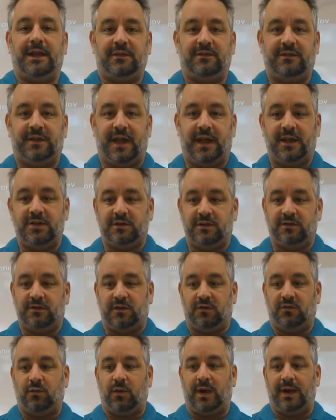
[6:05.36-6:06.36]
stages
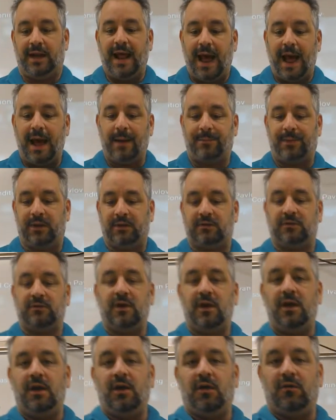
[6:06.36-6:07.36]
of when it happens
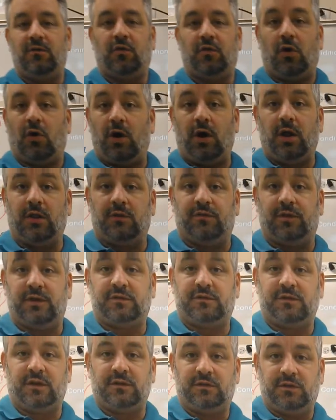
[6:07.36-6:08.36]
for all of
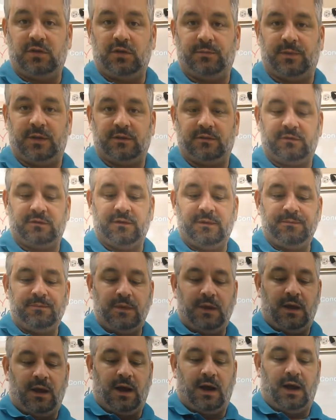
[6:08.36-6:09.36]
us as humans.
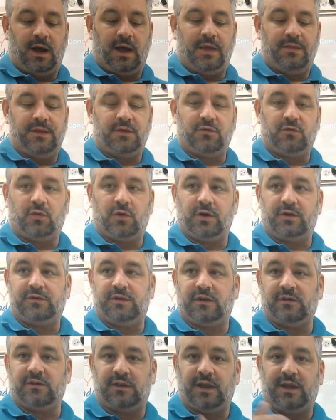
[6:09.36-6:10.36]
And then, of course,
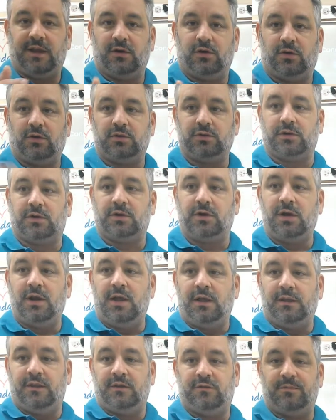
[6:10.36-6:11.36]
as they get older,
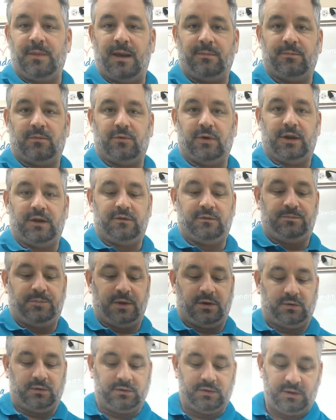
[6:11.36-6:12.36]
these memories
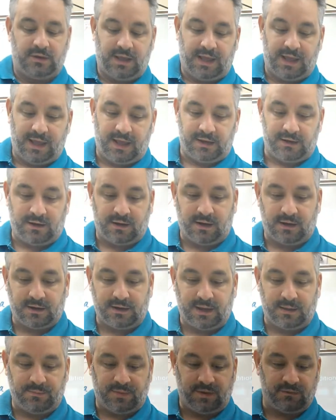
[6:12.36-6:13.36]
build and
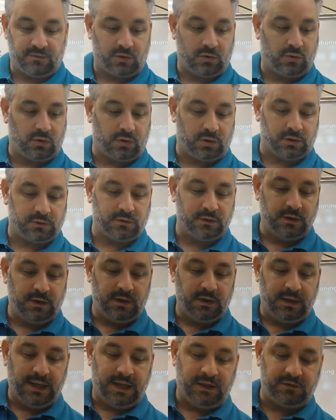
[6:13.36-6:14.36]
can be recalled
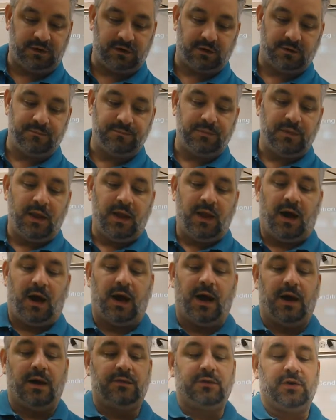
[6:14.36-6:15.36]
easier.
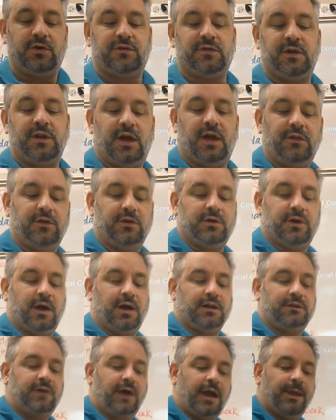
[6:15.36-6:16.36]
There's
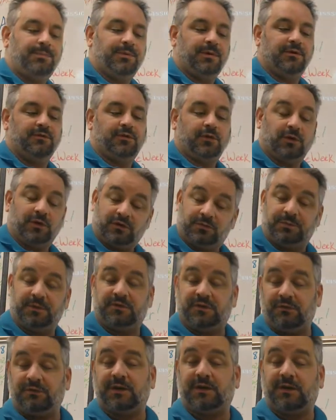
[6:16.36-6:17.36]
another type of, or a
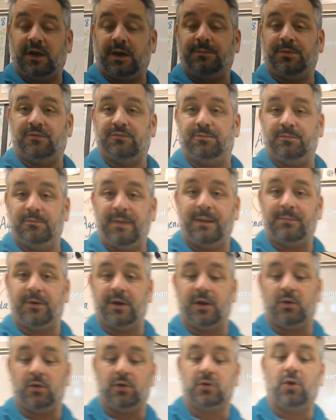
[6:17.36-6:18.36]
specific type of memory
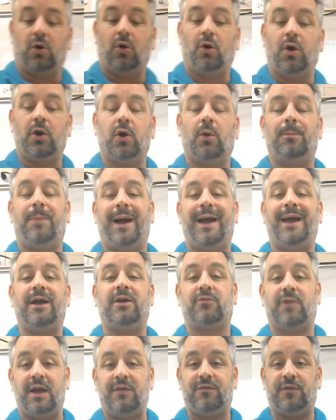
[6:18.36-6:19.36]
called
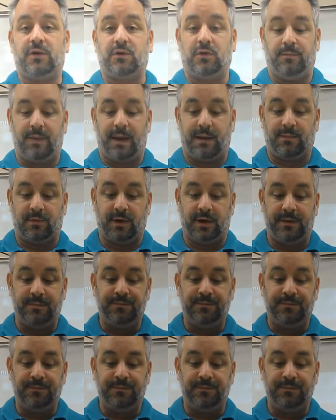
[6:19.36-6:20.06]
autobiographical memory.